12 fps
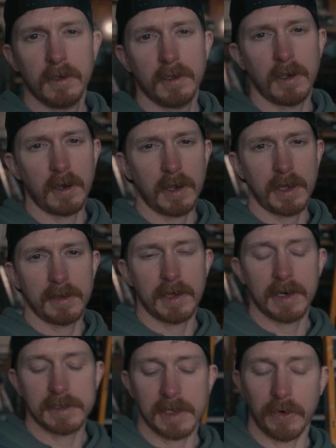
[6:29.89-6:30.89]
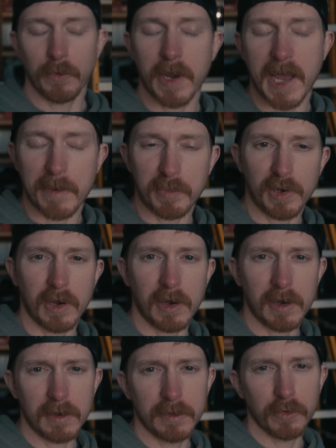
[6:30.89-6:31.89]
Alright, that is a wrap
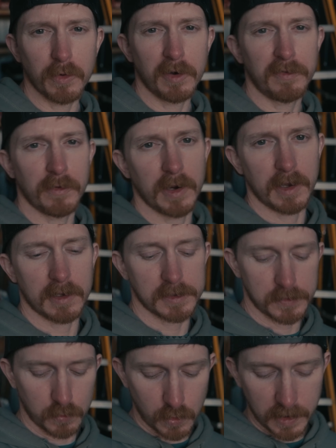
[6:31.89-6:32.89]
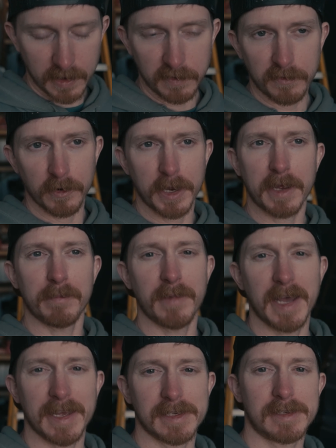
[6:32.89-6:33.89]
on the roof rails. What a freaking
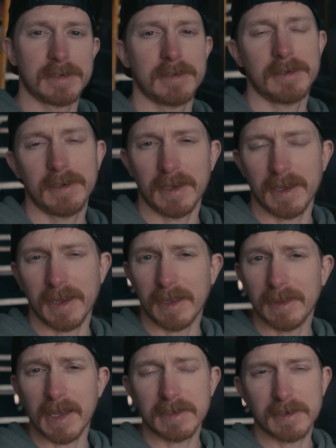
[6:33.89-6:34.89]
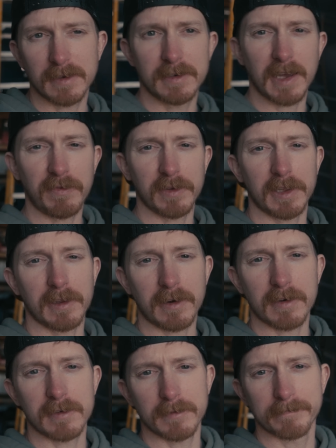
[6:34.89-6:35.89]
mess. Lesson definitely
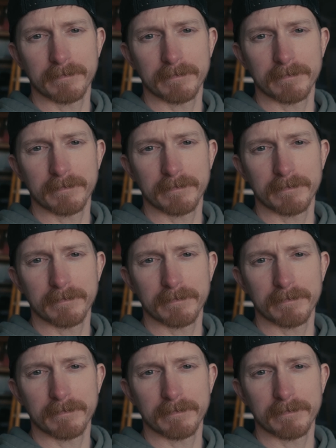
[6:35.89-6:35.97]
learned.